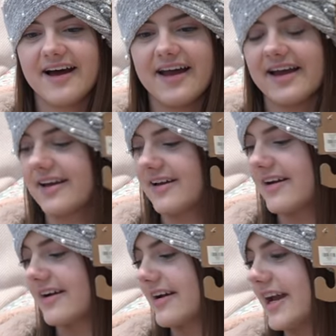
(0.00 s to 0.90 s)
like
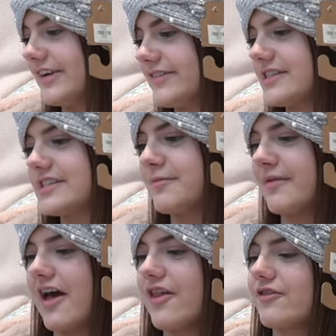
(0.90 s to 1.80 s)
even
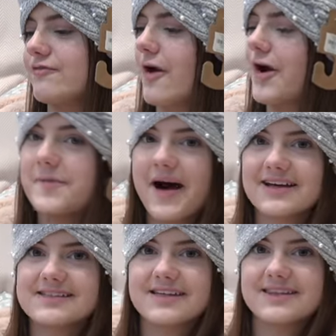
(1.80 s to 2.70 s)
some like
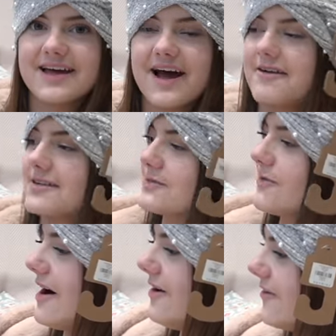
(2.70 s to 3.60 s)
throwbacks in there as
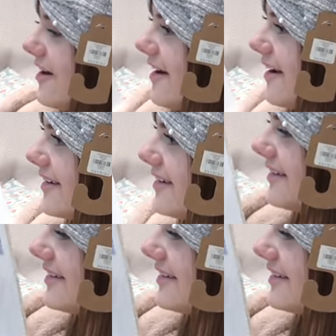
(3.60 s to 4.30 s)
well. Like